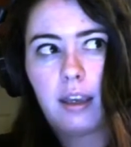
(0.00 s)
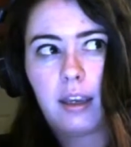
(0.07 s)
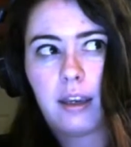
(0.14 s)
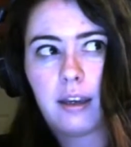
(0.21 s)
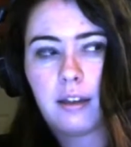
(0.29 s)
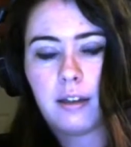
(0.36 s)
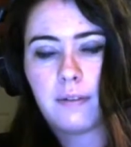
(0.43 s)

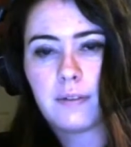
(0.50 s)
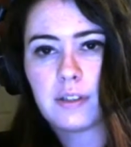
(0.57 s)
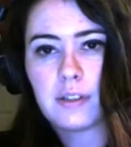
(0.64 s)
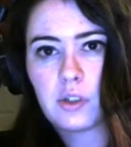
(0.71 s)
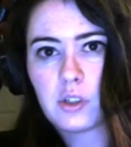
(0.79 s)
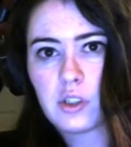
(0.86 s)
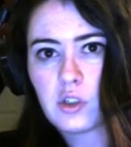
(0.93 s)
And if
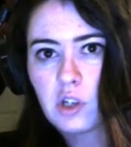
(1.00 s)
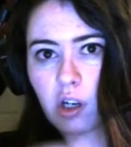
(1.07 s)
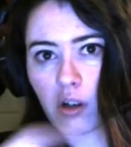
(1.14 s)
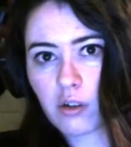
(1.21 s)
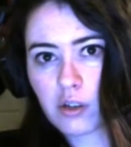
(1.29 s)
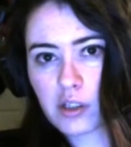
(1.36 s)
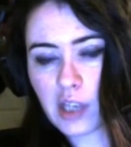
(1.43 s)
it's just a
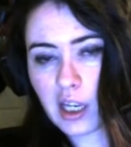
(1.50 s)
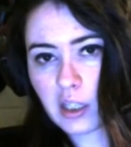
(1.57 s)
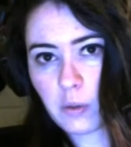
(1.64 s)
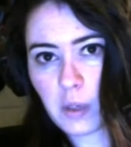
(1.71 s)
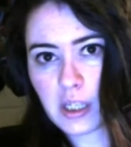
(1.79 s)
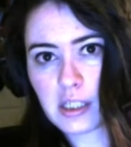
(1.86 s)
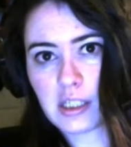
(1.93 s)
general
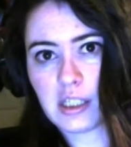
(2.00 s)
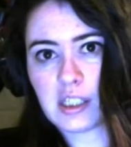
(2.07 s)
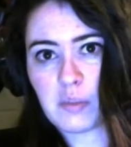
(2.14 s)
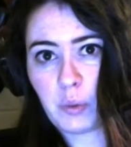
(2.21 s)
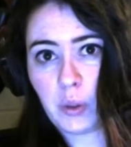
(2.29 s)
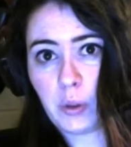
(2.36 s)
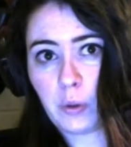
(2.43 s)
side quest, it's
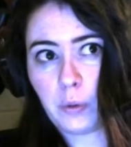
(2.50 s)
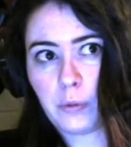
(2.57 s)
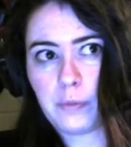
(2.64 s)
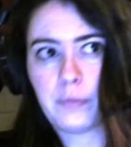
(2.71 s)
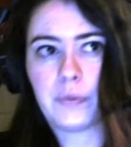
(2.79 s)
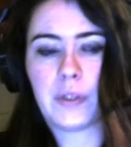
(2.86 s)
blue.